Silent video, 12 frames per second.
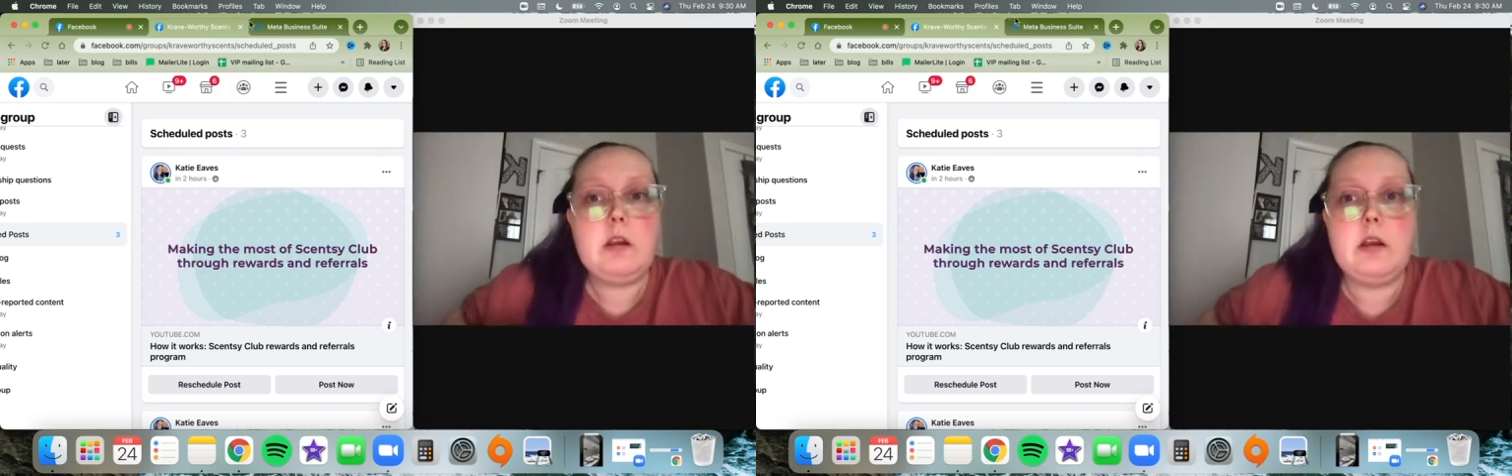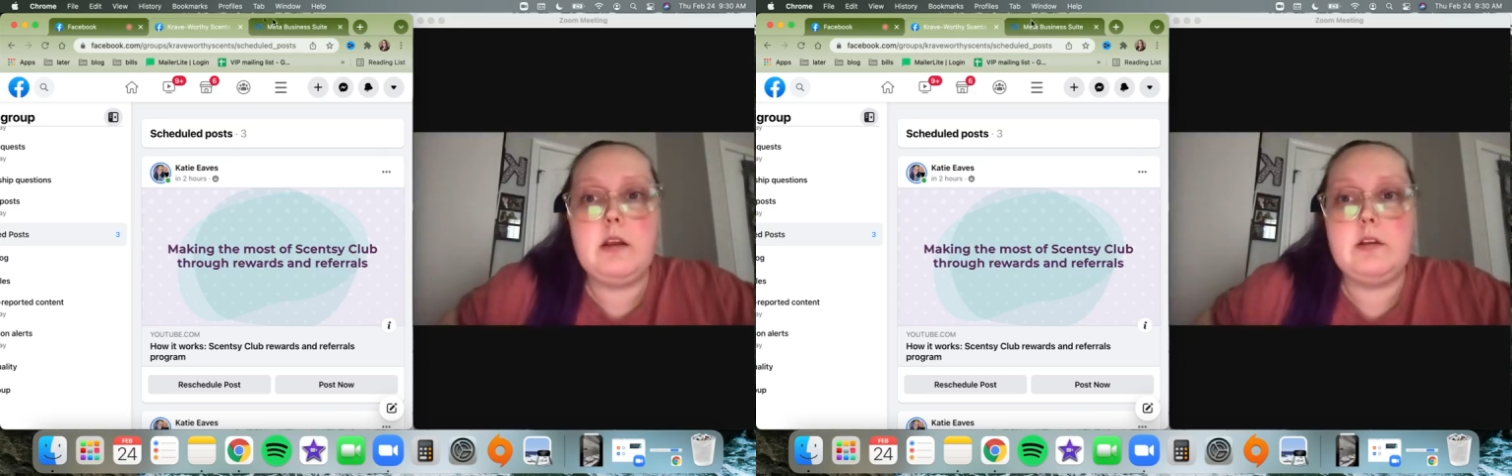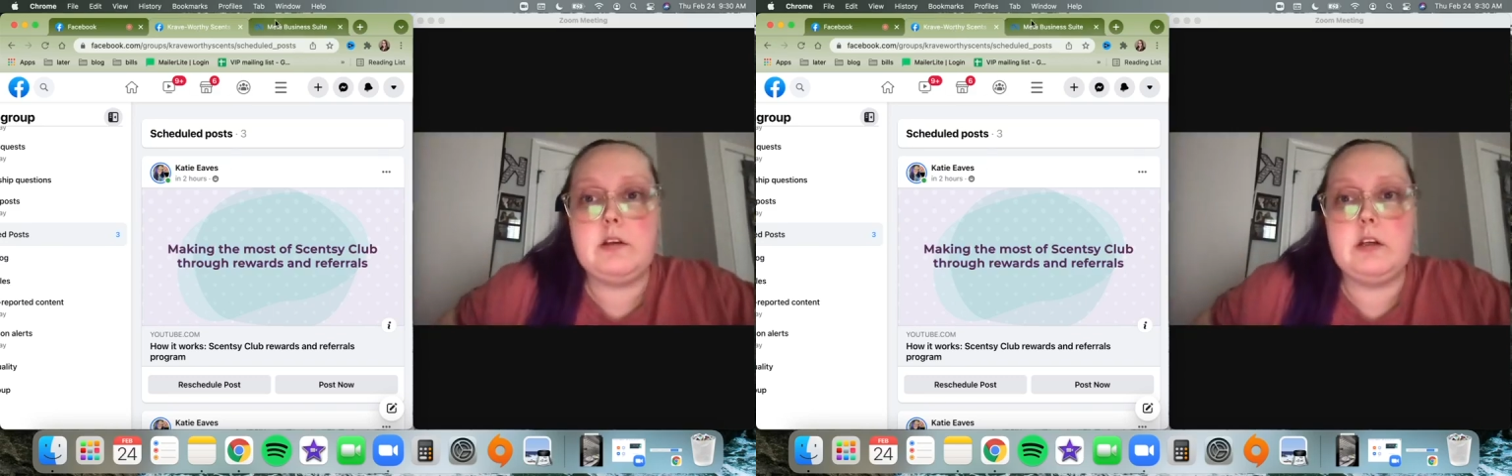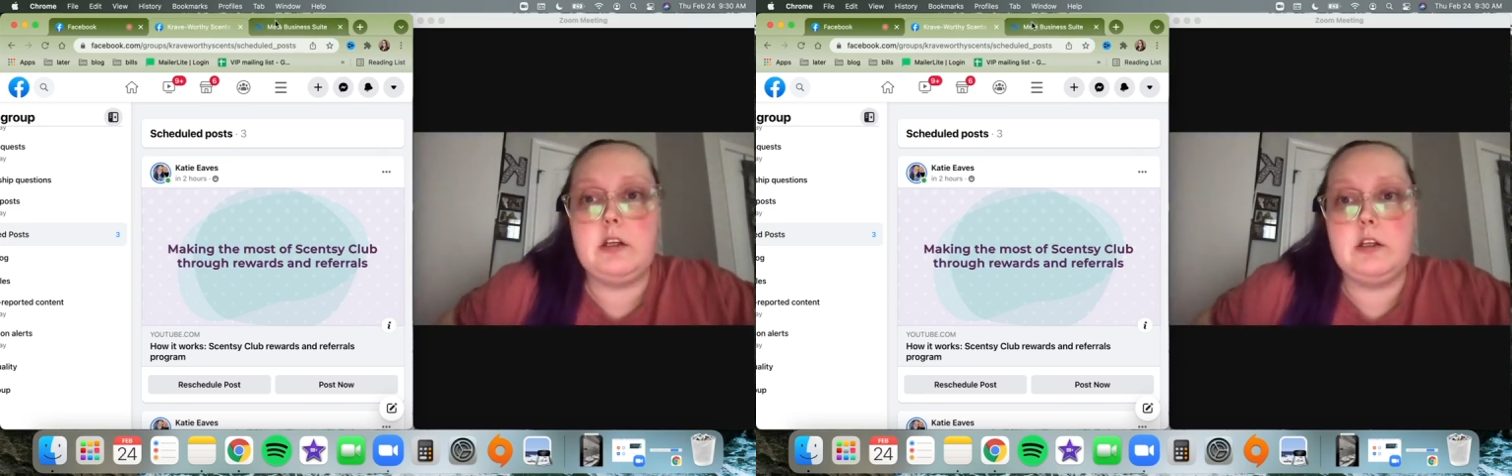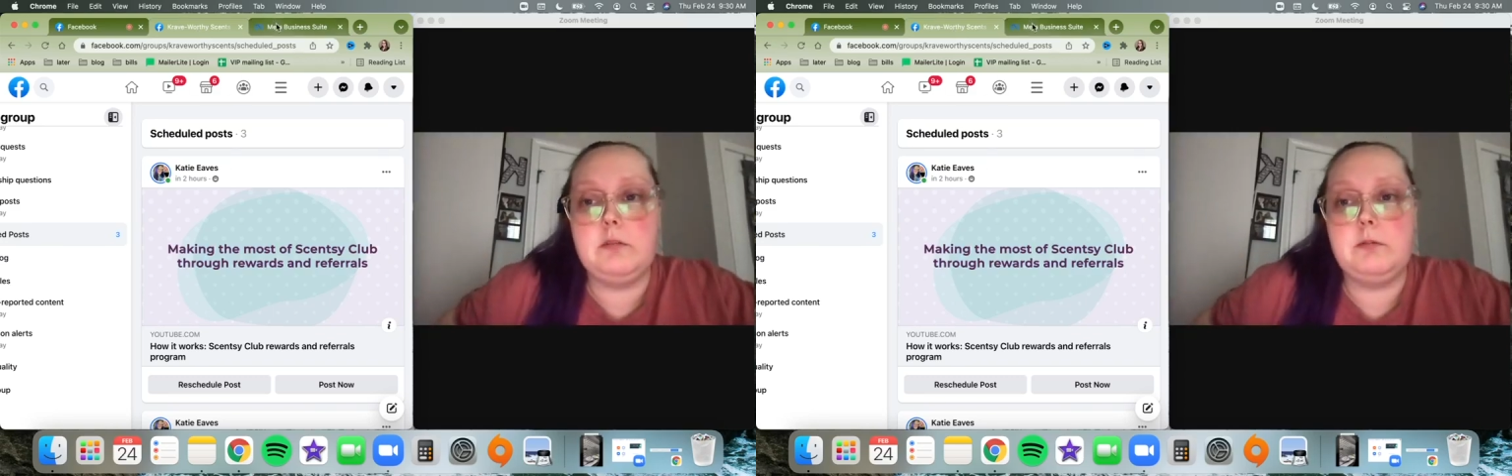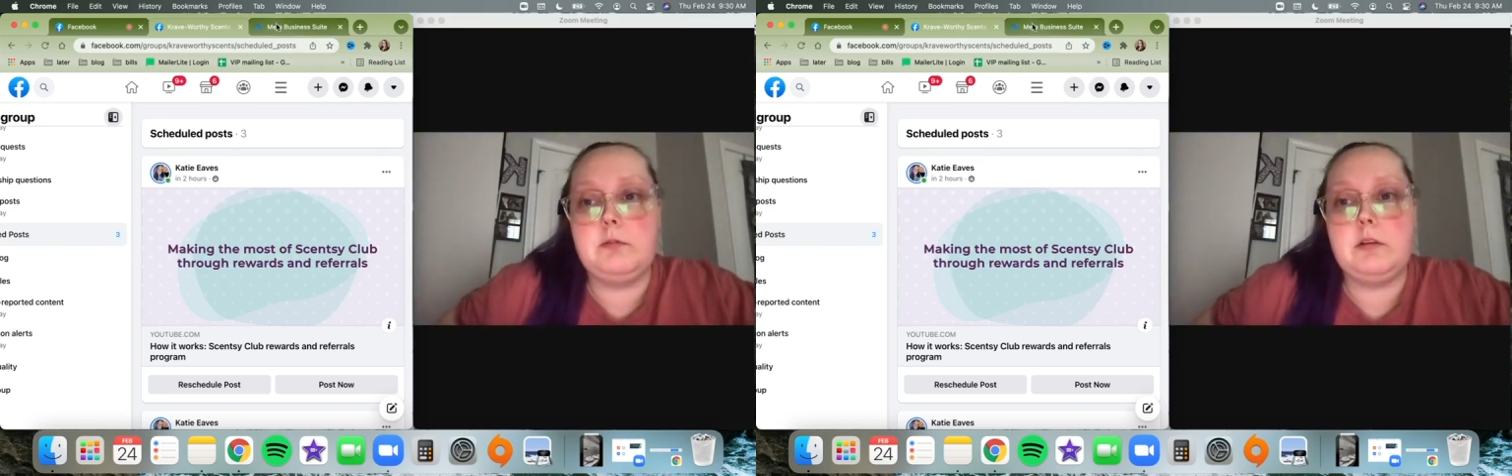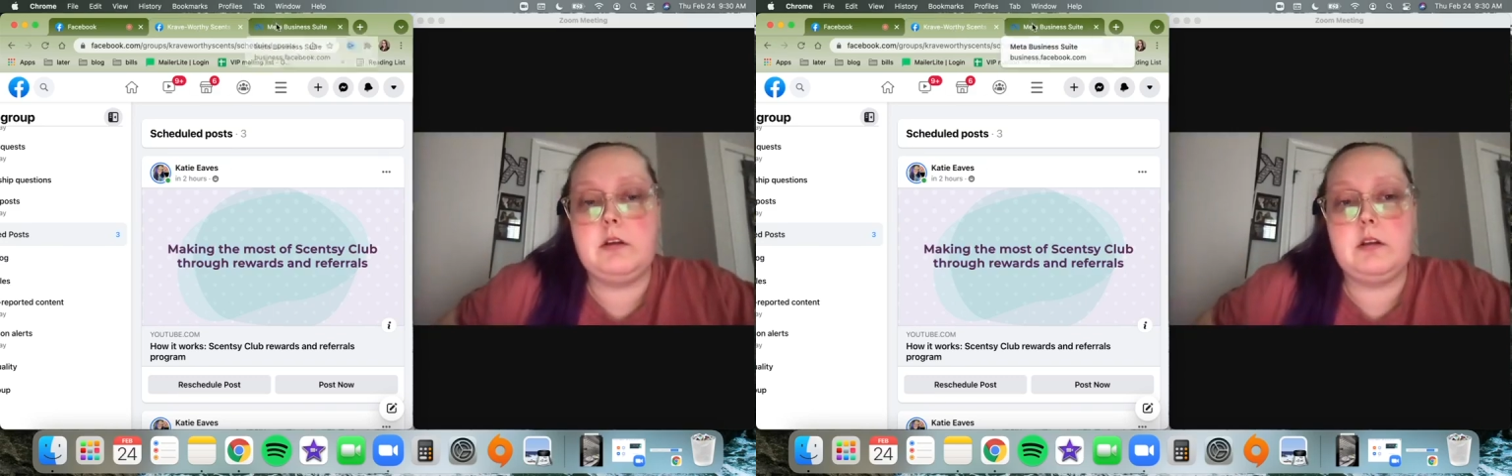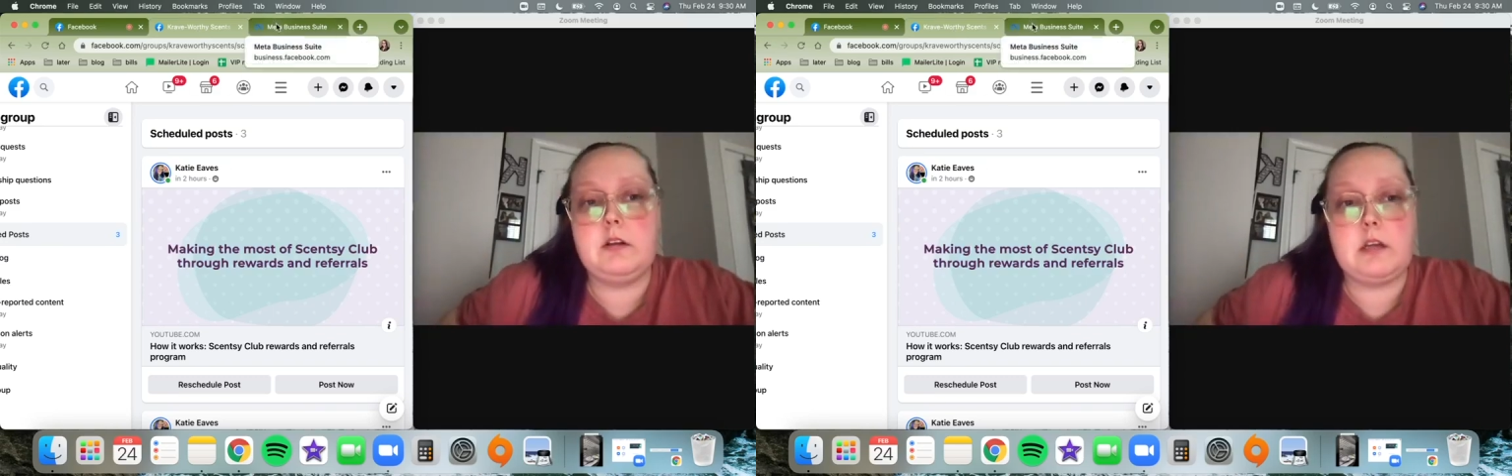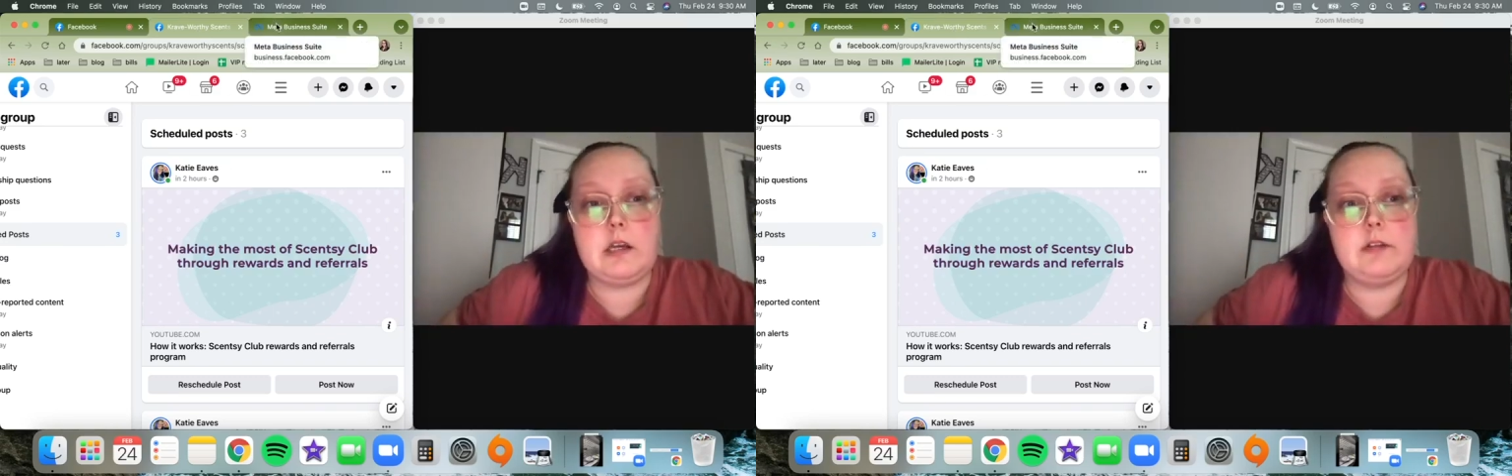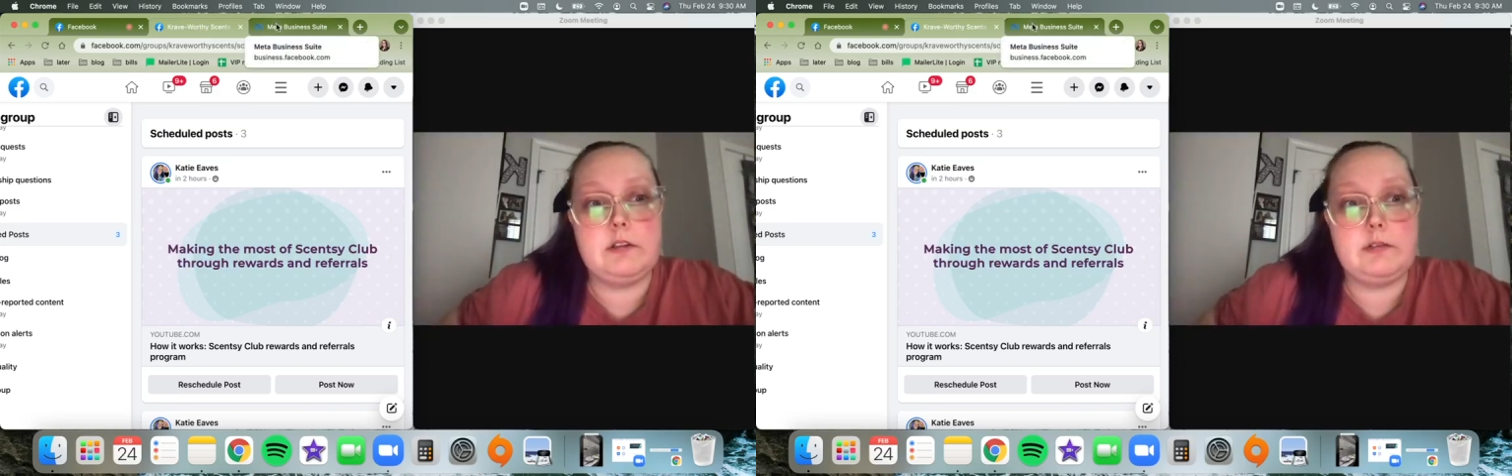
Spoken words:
it's going to kind of